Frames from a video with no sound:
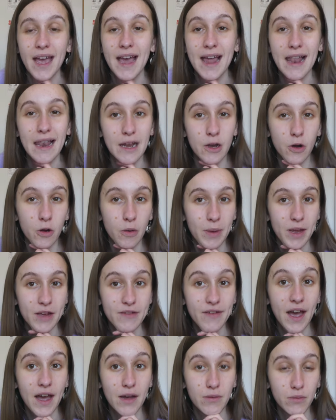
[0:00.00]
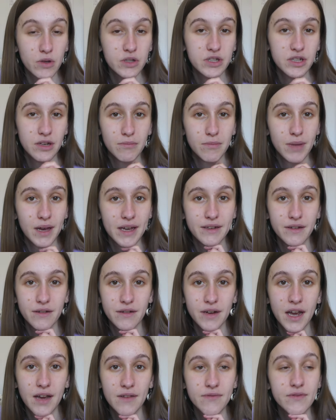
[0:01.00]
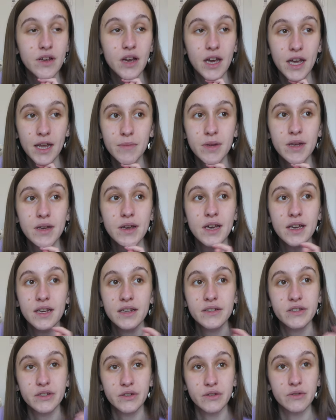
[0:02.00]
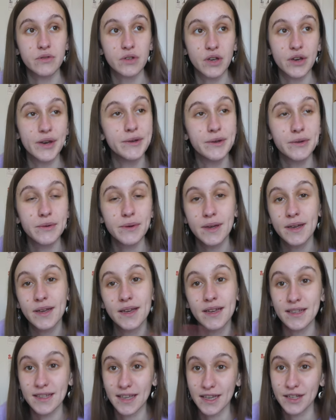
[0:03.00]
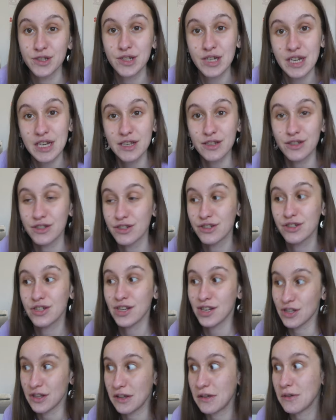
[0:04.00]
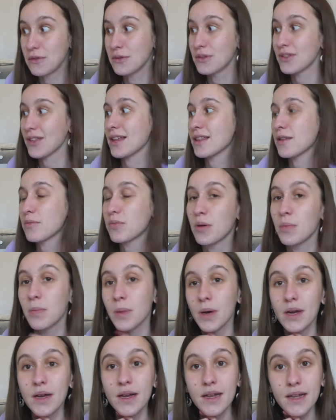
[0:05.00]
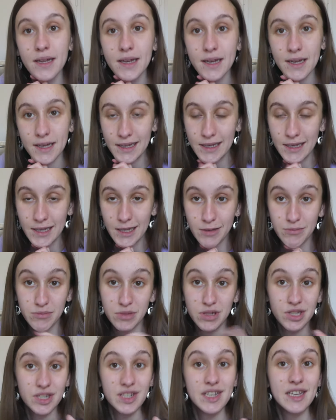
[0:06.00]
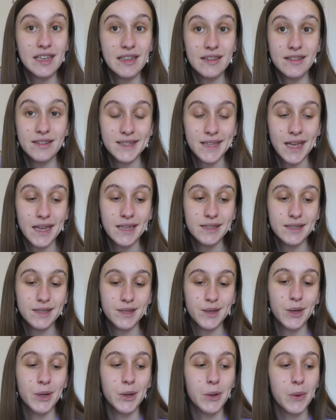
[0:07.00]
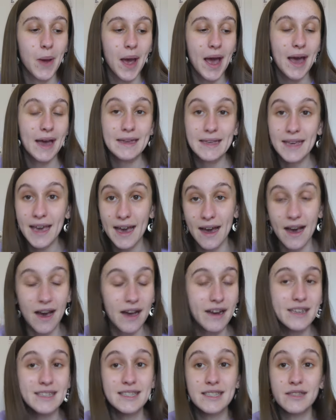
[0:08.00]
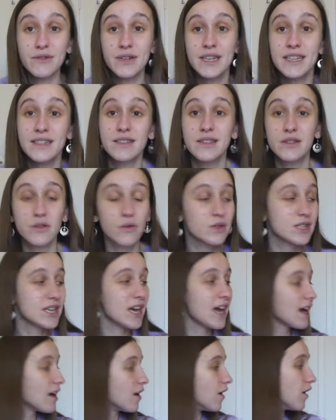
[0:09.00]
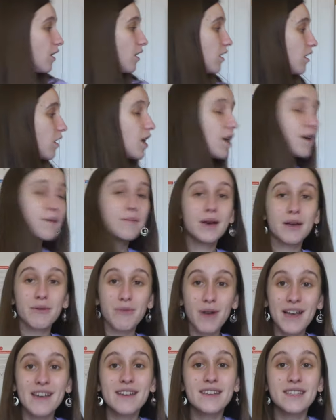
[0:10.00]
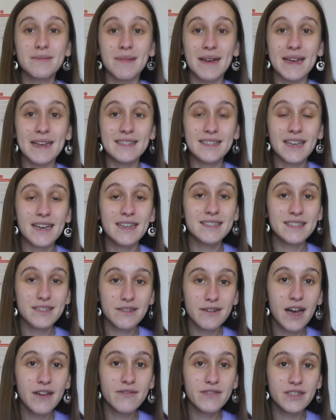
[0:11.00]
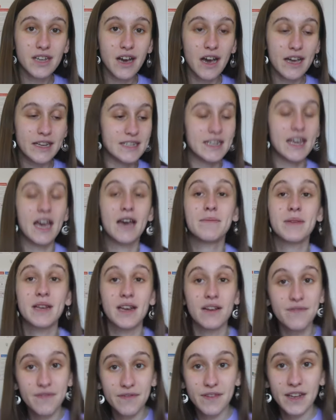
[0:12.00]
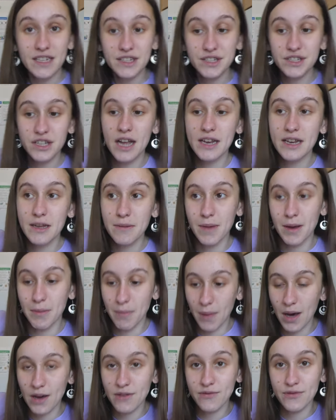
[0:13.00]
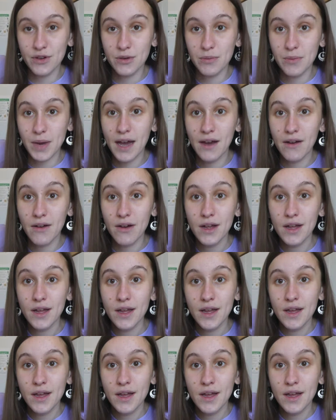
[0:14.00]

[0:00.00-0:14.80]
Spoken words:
a little bit of hand washing. But I don't have time to go and get changed to use like the proper machines. So yeah, and I still need to sort out my workspace. I still haven't tidied it. I mean, I've finished tidying my bathroom now.